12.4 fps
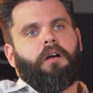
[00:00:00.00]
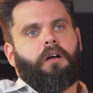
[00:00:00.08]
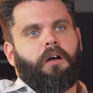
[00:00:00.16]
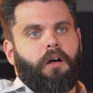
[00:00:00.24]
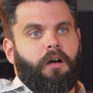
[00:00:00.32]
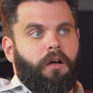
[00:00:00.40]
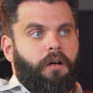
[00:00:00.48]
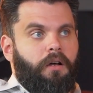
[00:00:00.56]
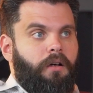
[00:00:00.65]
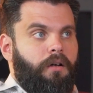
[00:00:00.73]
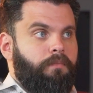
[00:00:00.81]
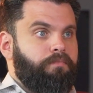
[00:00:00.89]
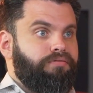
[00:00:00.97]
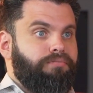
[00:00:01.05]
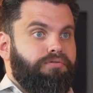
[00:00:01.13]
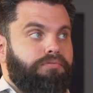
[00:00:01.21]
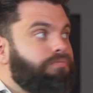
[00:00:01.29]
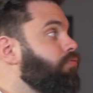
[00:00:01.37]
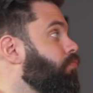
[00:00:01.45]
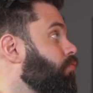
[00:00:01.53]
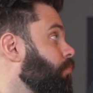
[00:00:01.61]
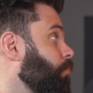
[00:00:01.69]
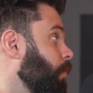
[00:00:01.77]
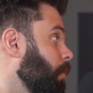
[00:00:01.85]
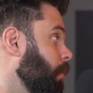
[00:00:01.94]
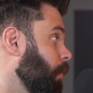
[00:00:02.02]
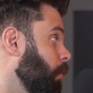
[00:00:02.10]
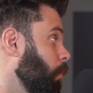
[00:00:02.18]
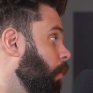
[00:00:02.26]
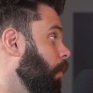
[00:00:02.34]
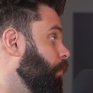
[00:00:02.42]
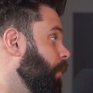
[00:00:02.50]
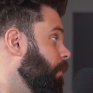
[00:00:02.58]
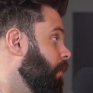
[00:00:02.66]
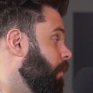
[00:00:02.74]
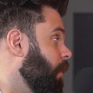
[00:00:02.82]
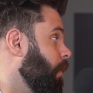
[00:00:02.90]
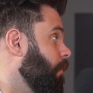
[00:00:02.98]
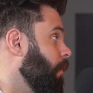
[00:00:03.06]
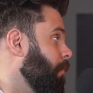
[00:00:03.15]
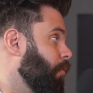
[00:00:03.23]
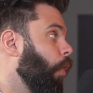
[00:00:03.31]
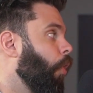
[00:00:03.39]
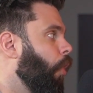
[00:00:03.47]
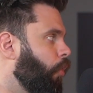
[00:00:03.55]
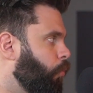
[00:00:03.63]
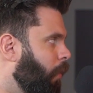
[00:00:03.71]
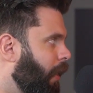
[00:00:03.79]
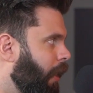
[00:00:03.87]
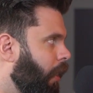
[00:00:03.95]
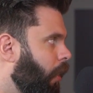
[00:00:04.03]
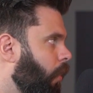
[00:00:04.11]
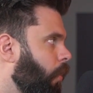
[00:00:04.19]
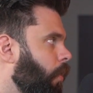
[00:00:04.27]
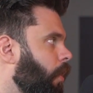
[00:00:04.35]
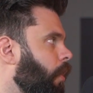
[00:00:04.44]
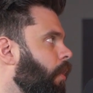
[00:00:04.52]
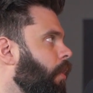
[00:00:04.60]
look at the wall to even think about it. Caldwell,